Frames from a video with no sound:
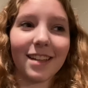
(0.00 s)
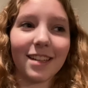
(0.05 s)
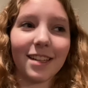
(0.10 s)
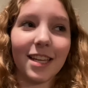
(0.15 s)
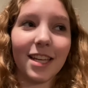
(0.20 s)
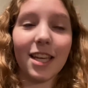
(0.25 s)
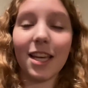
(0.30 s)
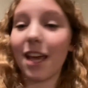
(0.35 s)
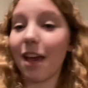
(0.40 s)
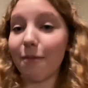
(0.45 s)

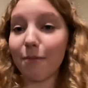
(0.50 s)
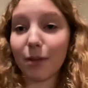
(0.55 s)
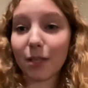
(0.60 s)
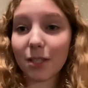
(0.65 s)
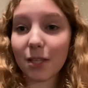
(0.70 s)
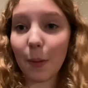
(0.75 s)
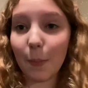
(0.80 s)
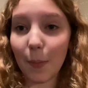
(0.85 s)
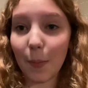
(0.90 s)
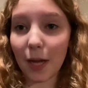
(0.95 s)
He gave me
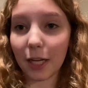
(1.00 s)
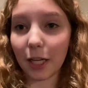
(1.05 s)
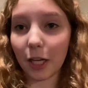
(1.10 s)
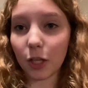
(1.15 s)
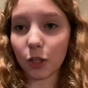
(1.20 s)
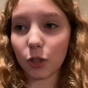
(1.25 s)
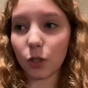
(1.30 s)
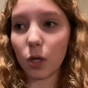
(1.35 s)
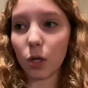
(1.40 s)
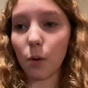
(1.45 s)
some
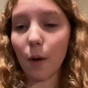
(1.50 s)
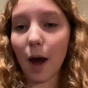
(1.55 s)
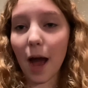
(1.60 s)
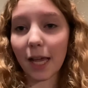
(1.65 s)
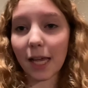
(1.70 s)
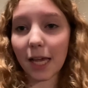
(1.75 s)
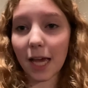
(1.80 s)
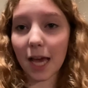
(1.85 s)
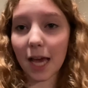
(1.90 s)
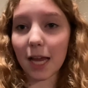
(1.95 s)
money so I
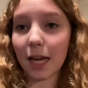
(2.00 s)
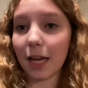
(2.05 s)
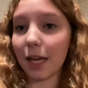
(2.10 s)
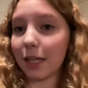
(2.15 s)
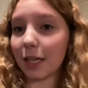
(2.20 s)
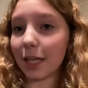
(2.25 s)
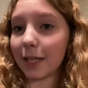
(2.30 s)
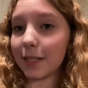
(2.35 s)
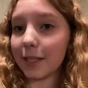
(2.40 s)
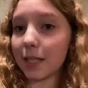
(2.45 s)
can
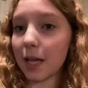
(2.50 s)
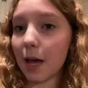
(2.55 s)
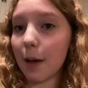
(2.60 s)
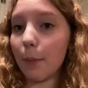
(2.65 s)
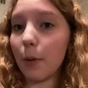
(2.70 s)
get some